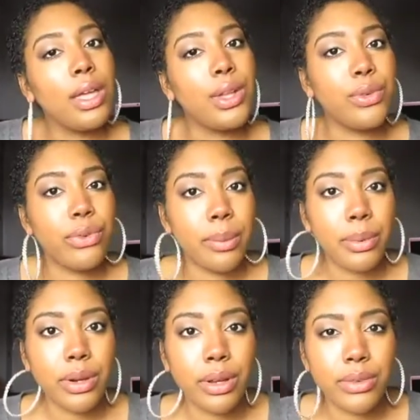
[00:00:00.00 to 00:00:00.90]
In
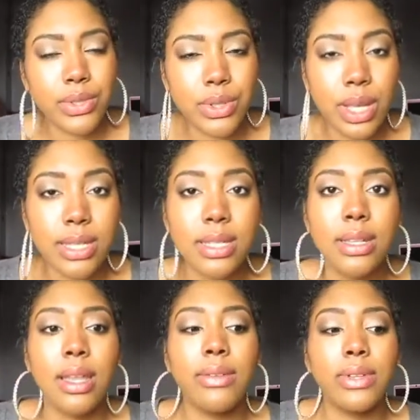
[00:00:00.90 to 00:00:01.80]
November of
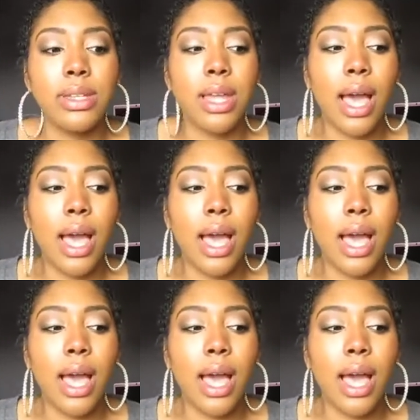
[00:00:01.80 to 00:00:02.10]
2011,